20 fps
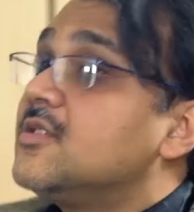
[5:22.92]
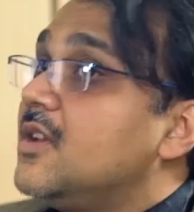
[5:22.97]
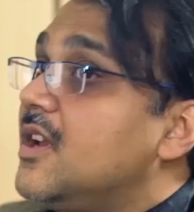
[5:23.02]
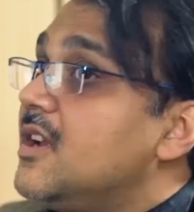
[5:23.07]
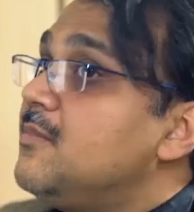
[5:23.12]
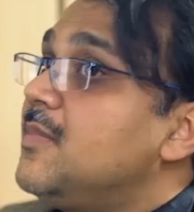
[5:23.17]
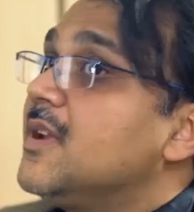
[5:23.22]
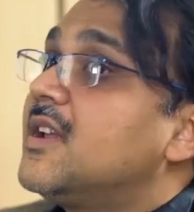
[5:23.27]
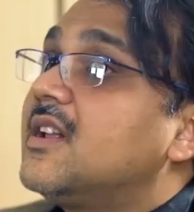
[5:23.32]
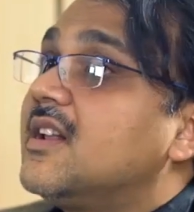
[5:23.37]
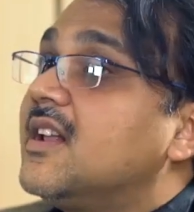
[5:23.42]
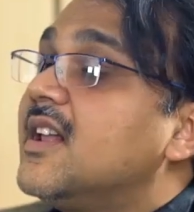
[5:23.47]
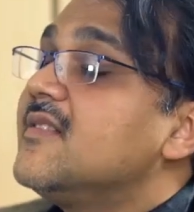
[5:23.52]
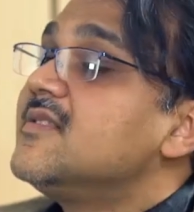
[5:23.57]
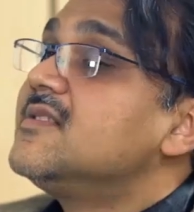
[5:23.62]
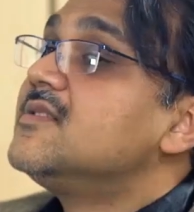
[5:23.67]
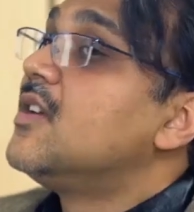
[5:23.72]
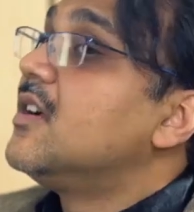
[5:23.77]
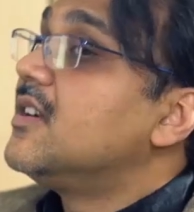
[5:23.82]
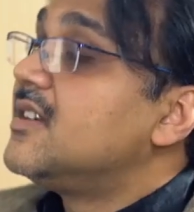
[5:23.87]
So it
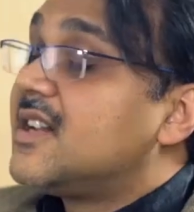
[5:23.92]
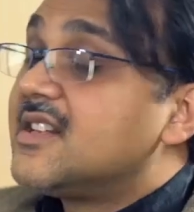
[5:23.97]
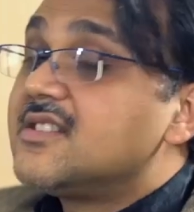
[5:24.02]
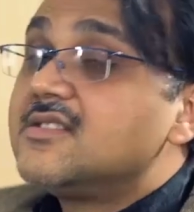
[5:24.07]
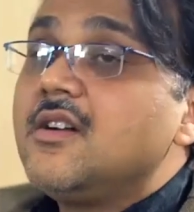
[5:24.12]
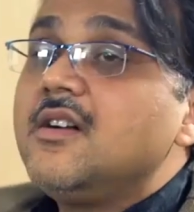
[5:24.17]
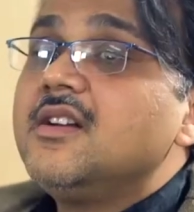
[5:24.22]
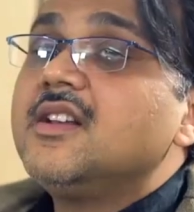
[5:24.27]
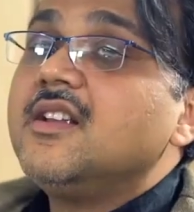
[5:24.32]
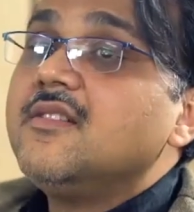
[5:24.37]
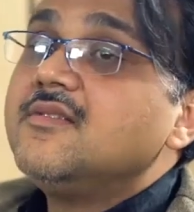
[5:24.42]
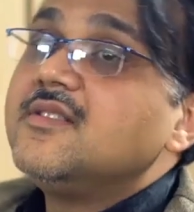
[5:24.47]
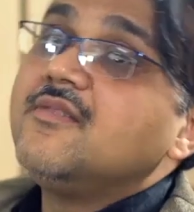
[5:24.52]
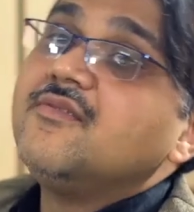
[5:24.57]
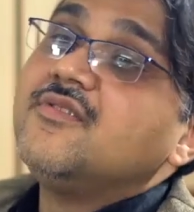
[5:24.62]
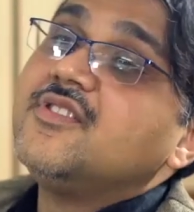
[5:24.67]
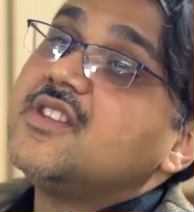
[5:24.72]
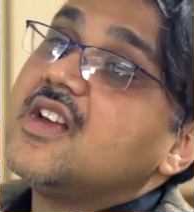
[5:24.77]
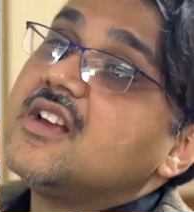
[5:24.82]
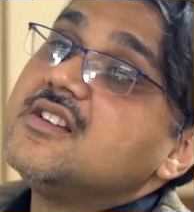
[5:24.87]
does not give
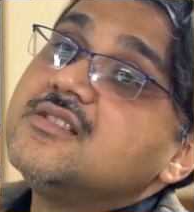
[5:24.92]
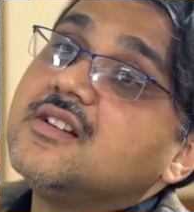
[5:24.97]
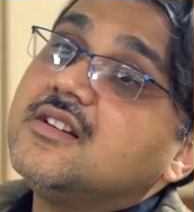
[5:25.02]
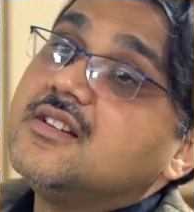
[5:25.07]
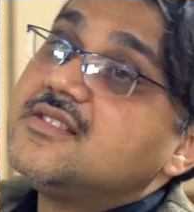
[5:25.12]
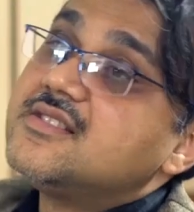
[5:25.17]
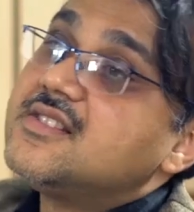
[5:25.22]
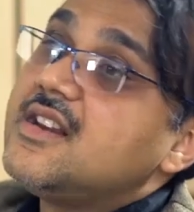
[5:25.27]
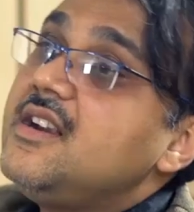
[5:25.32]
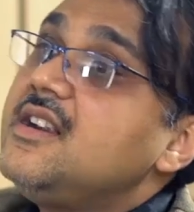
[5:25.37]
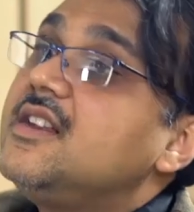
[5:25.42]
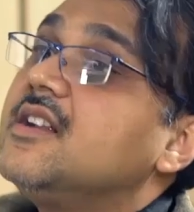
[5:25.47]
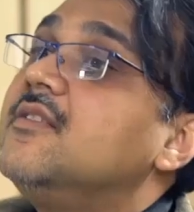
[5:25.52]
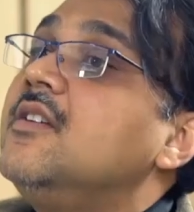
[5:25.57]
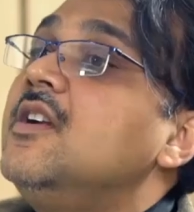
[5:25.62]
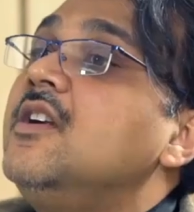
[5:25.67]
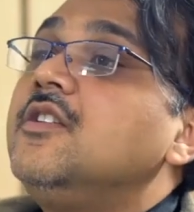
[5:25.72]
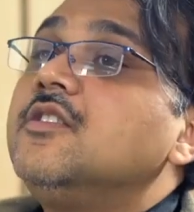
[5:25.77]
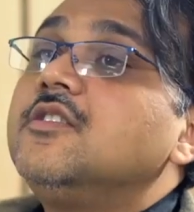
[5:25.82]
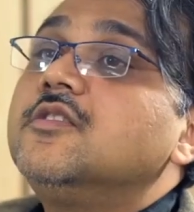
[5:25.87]
them financial
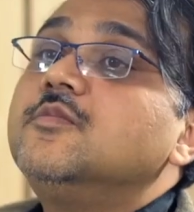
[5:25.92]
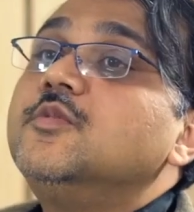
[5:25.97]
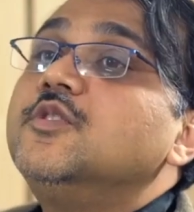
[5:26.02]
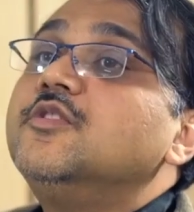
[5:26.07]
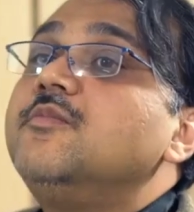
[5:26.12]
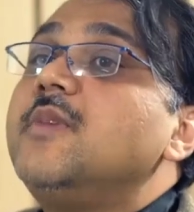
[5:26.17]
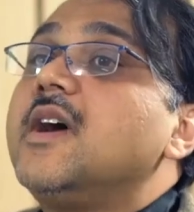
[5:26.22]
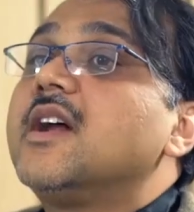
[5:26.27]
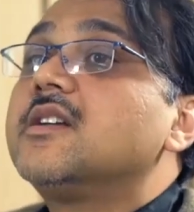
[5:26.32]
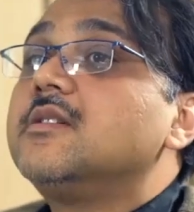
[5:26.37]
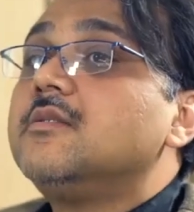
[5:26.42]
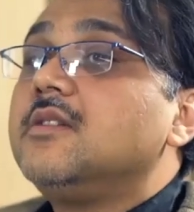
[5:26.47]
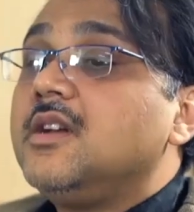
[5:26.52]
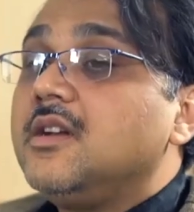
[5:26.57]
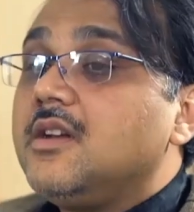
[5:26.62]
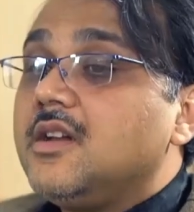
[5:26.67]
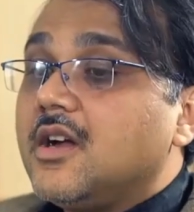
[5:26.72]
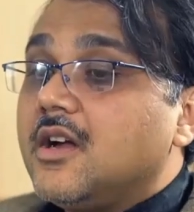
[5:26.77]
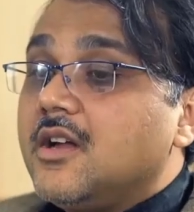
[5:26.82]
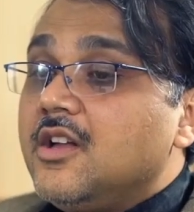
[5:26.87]
incentive to move back to
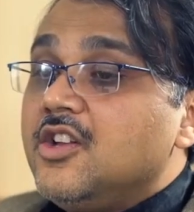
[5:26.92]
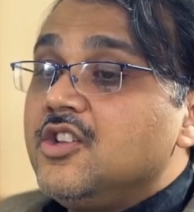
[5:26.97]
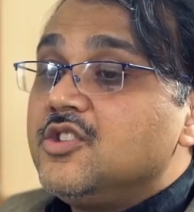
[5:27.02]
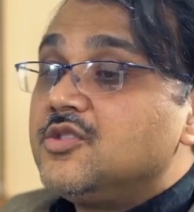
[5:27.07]
India.